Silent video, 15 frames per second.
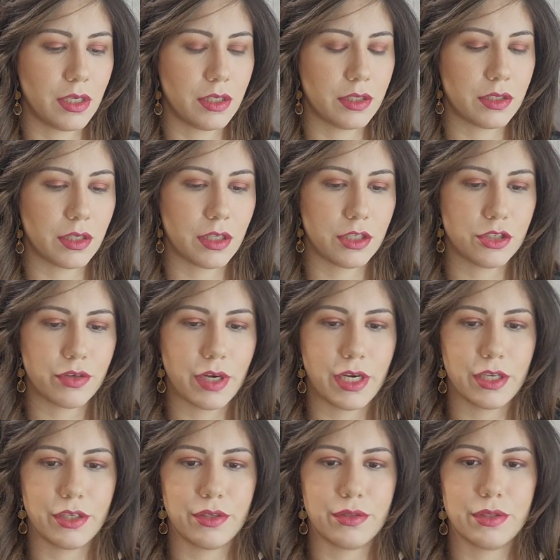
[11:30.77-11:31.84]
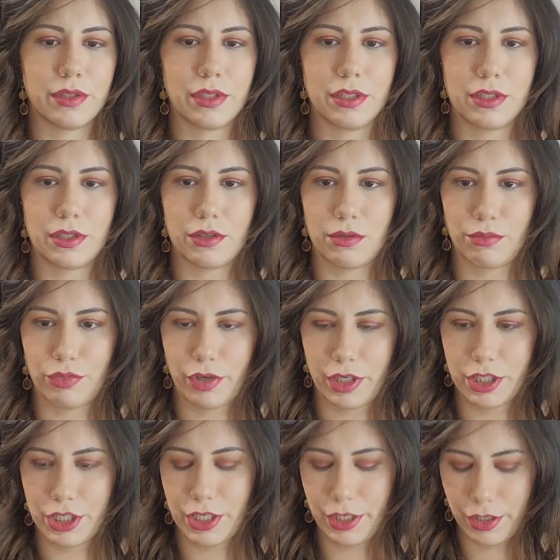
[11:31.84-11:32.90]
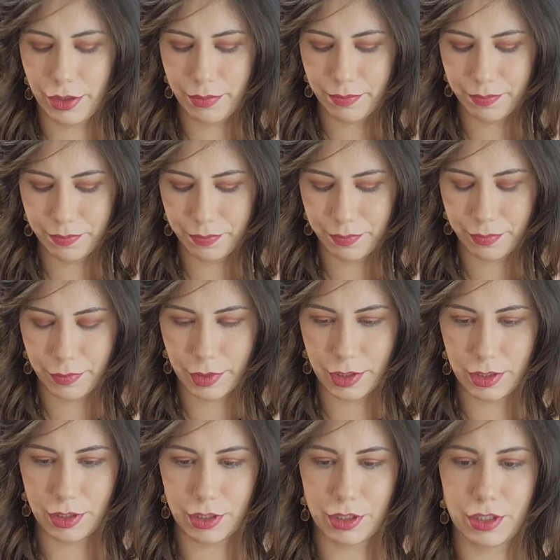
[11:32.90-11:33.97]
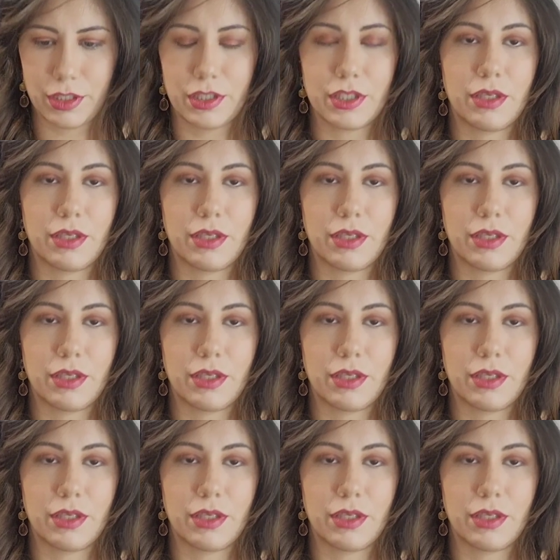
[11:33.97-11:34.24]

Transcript: So let's try to use this little brush here. This is just